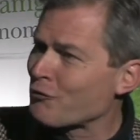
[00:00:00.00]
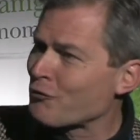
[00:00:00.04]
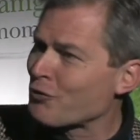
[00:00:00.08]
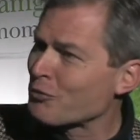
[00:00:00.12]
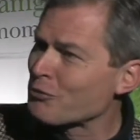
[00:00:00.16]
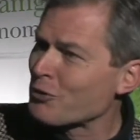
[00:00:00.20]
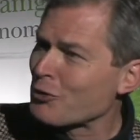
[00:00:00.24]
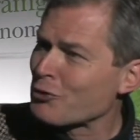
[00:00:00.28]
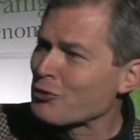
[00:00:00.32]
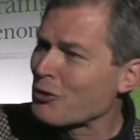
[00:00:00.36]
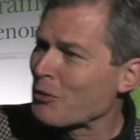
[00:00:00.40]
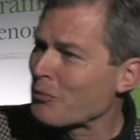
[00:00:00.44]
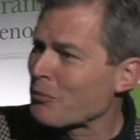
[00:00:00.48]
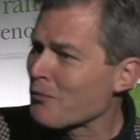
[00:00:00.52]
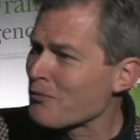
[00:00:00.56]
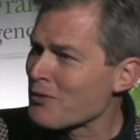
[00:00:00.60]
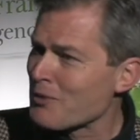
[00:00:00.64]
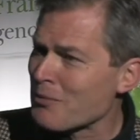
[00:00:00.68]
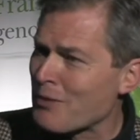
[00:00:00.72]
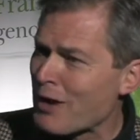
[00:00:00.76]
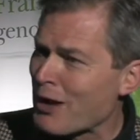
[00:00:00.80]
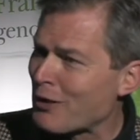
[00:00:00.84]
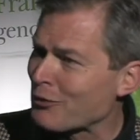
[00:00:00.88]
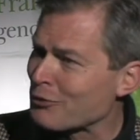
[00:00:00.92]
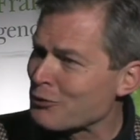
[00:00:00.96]
from the top of
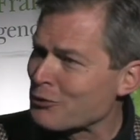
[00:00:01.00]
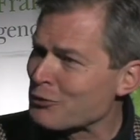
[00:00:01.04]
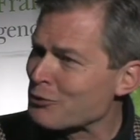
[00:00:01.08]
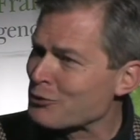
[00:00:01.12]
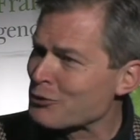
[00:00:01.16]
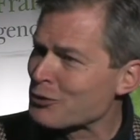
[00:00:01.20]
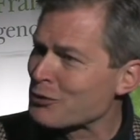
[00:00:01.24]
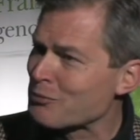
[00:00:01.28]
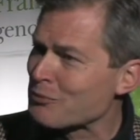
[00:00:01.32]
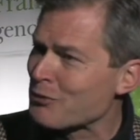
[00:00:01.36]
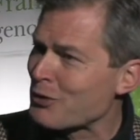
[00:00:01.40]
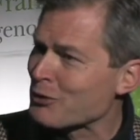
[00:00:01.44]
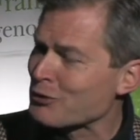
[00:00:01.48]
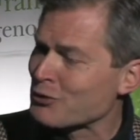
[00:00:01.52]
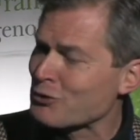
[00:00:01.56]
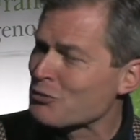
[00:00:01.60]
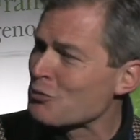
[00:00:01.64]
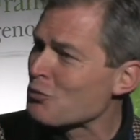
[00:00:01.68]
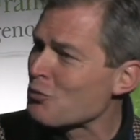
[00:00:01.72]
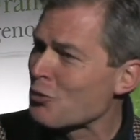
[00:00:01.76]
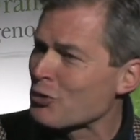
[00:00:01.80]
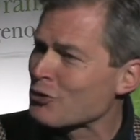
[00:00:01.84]
the mountain to the bottom,